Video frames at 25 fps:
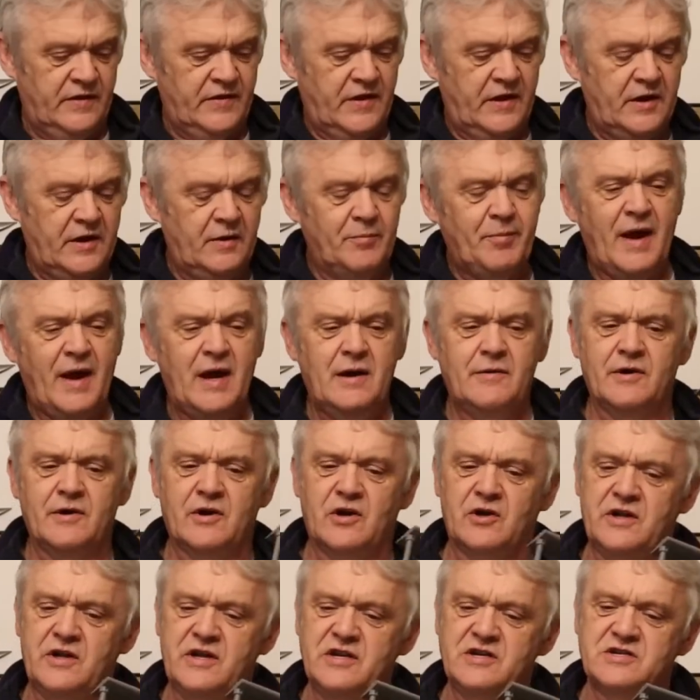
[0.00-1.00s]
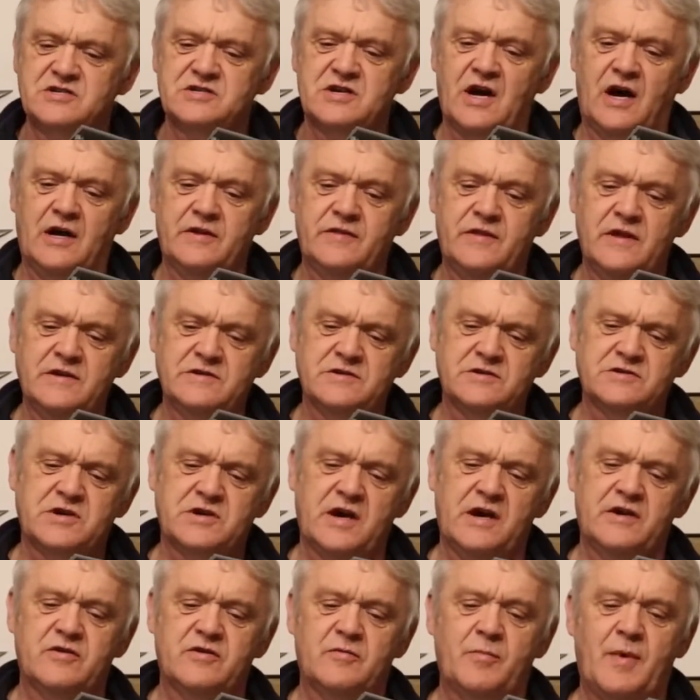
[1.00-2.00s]
And then a bearing on each side. These are
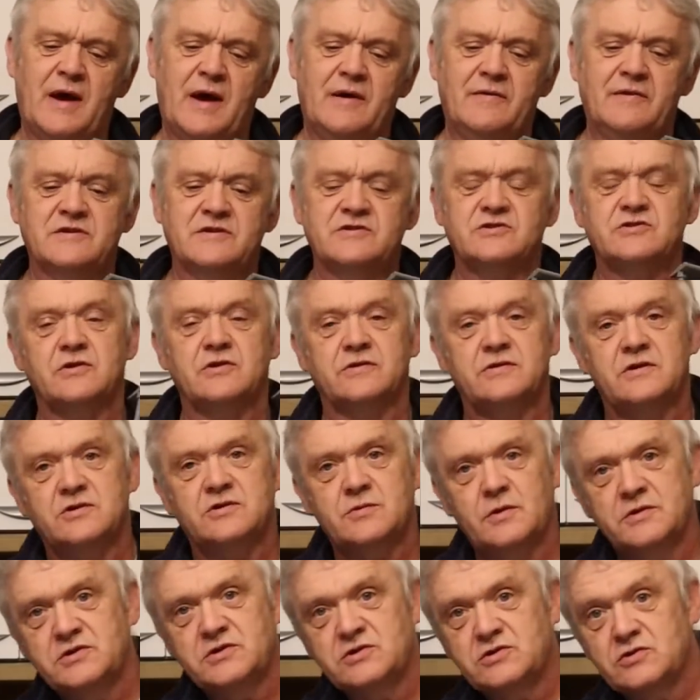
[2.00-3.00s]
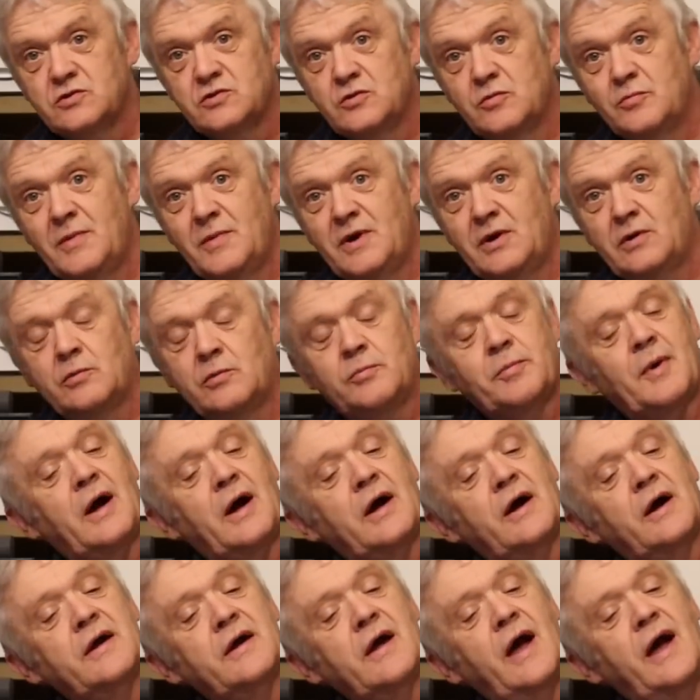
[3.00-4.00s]
skater bearings, so they're 22mm
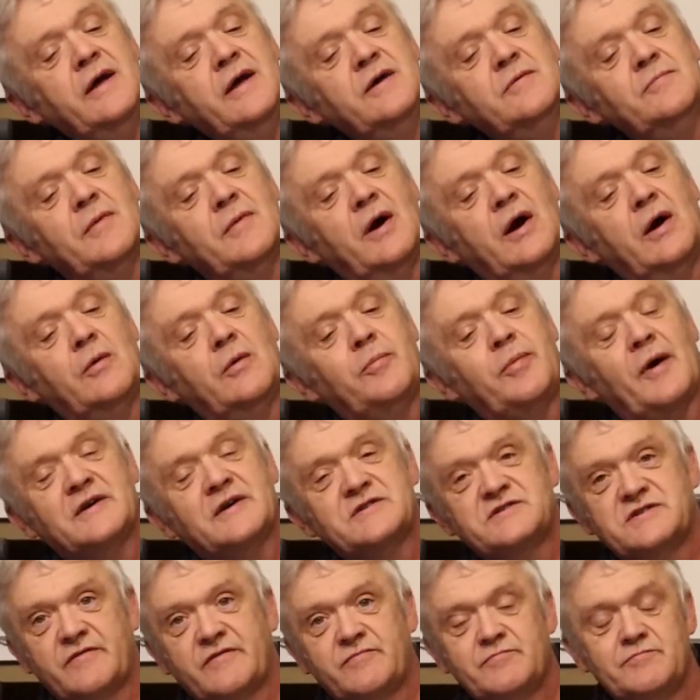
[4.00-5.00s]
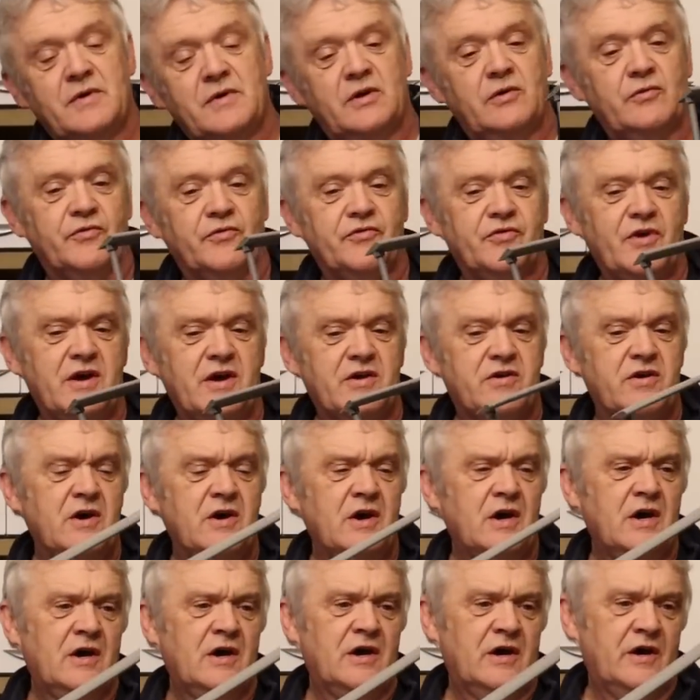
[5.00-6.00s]
by 8mm by 7mm thick,